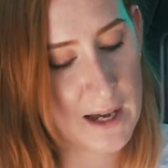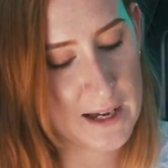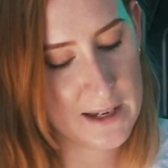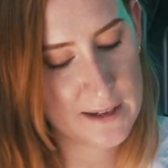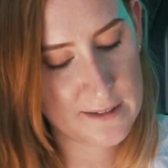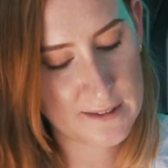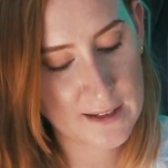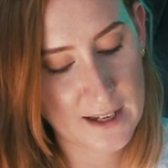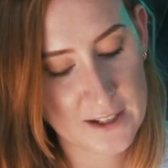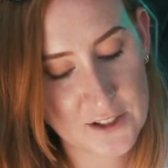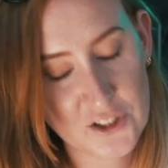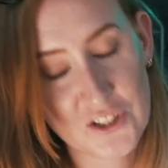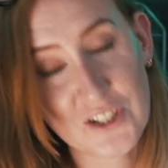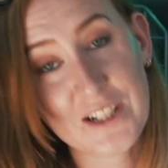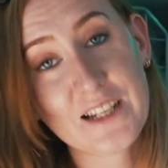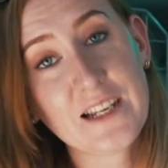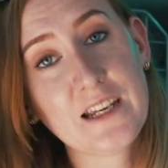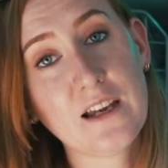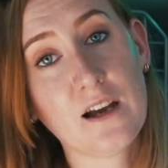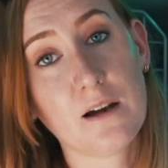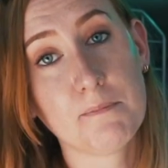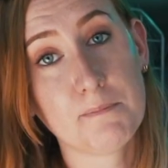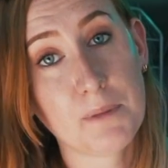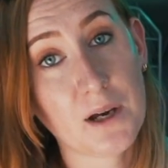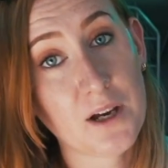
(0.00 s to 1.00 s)
is actually
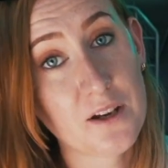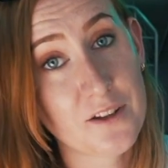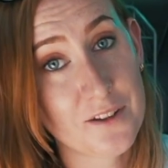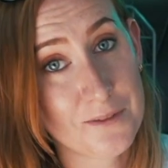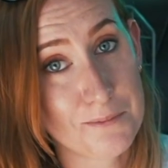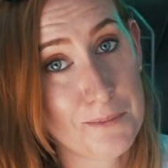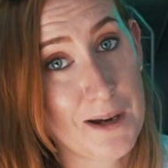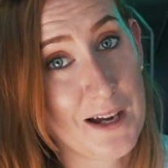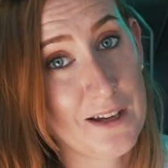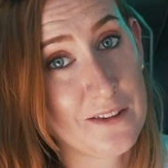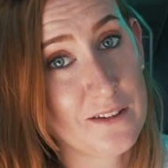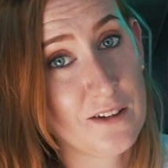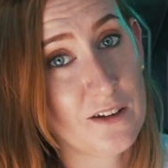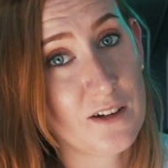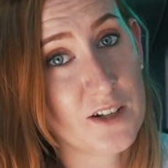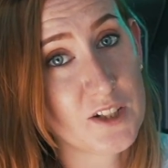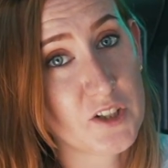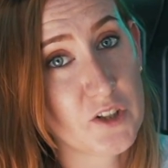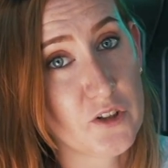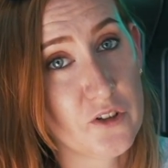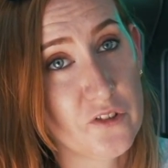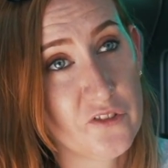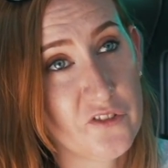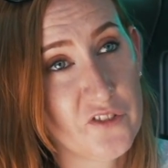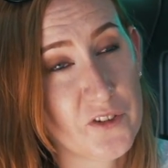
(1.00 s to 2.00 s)
a bath mat that I
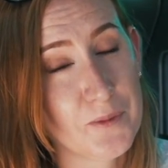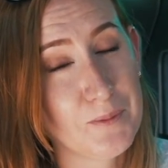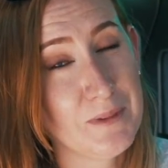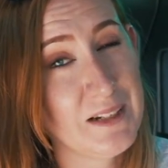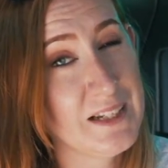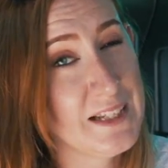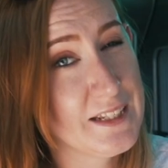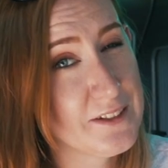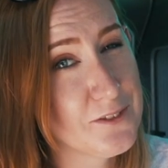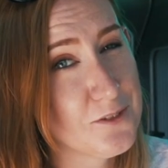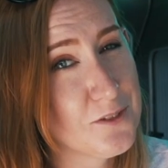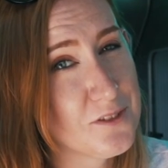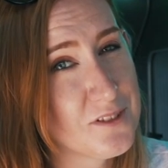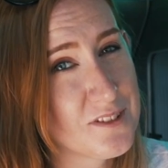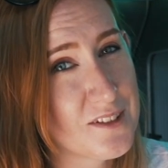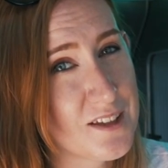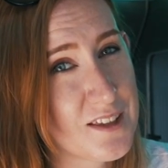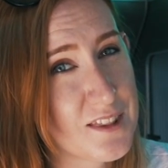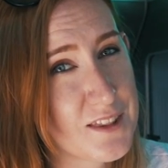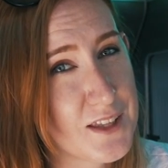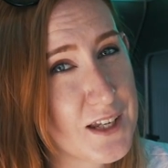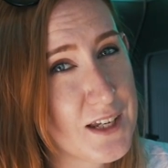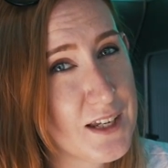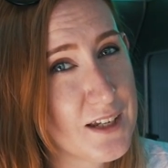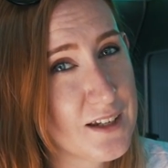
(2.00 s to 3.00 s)
got from Lidl's, I
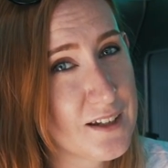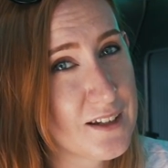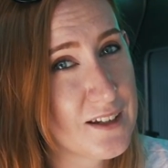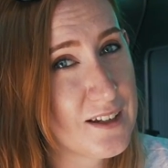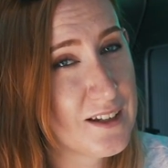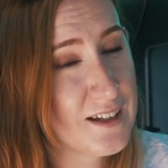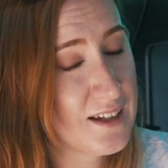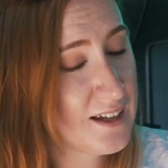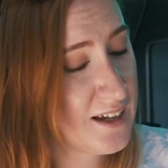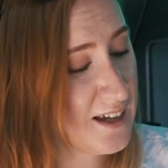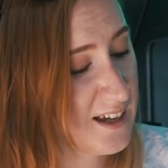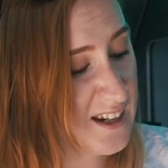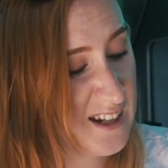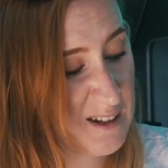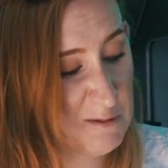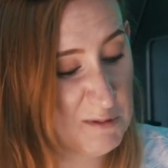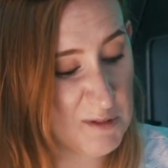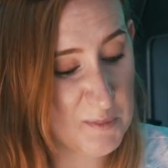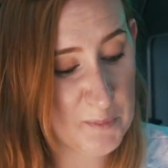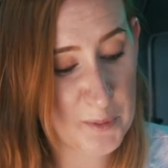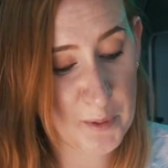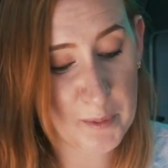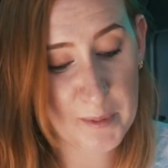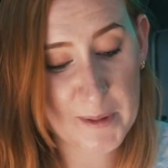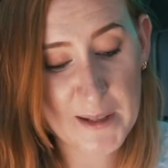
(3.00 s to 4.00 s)
think, and it was
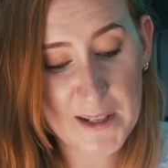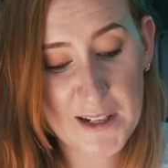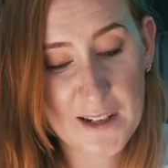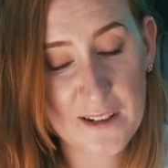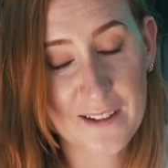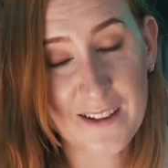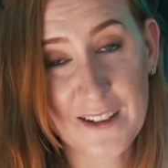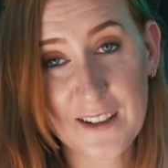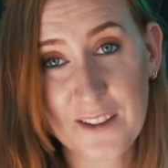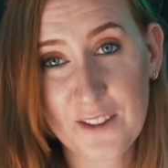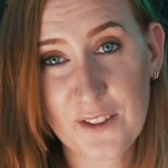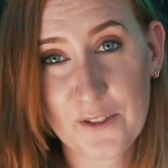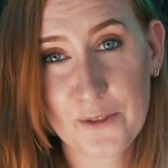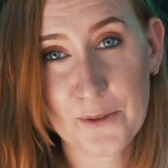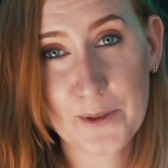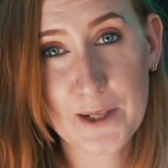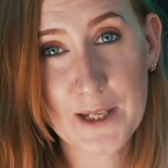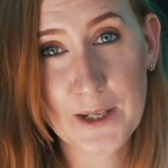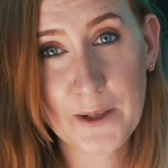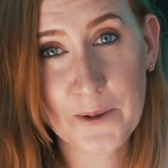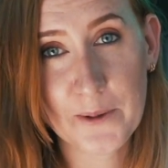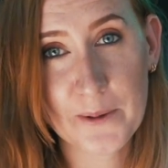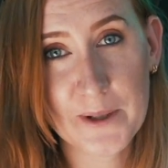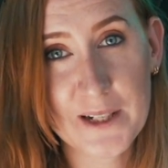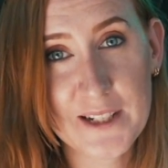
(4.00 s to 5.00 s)
probably like
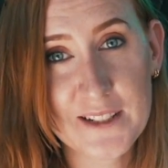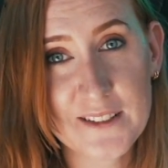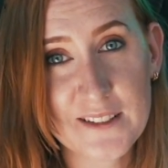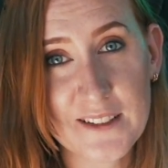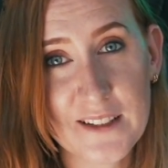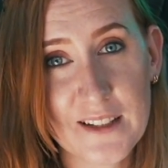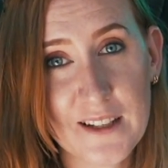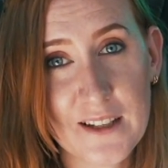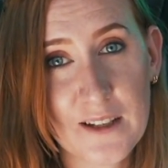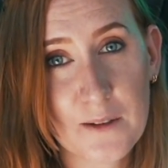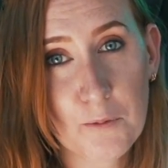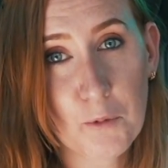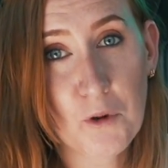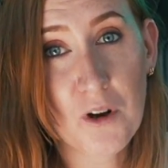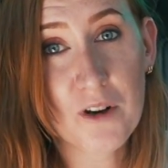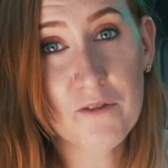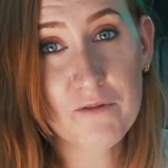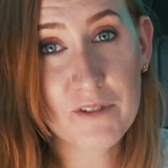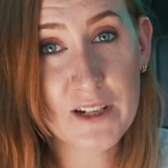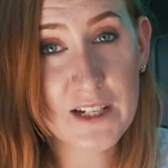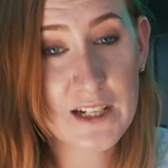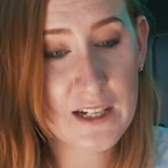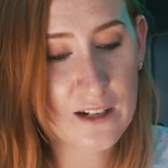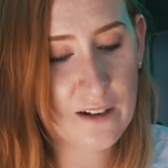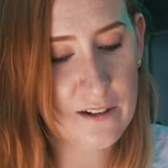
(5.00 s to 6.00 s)
£3. What I
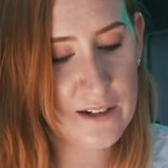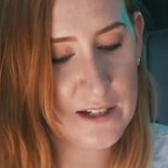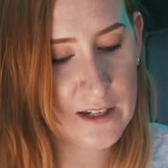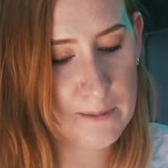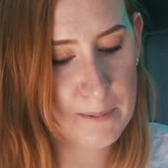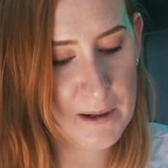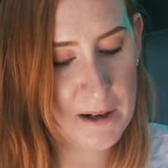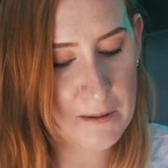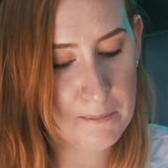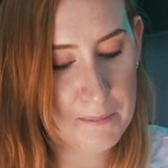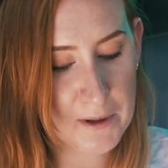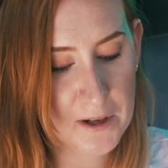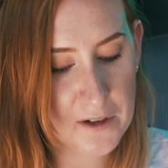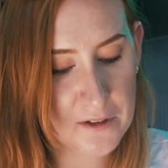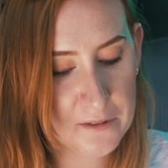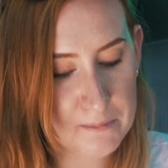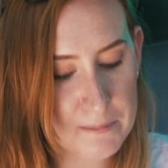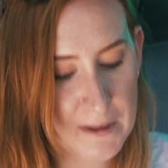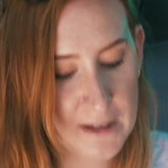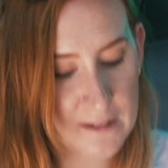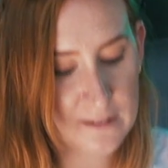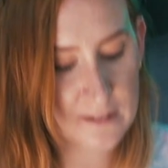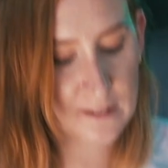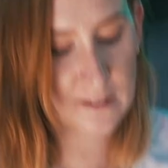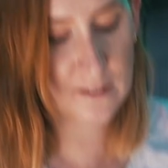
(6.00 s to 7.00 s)
really like about bath
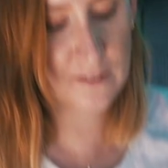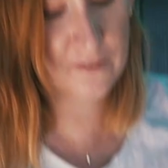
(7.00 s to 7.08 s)
mats is